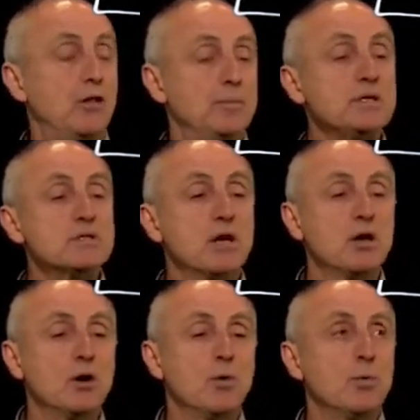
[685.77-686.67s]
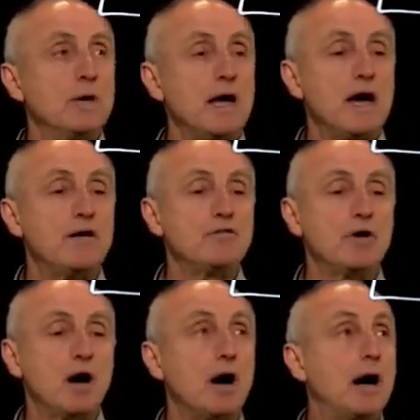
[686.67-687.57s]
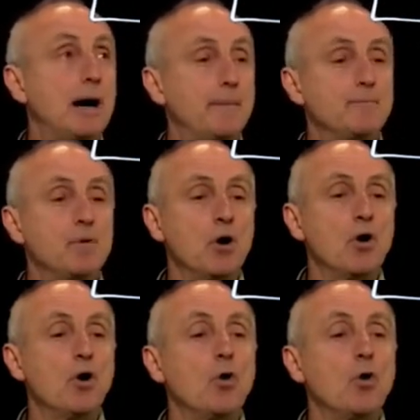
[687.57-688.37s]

element. We have 1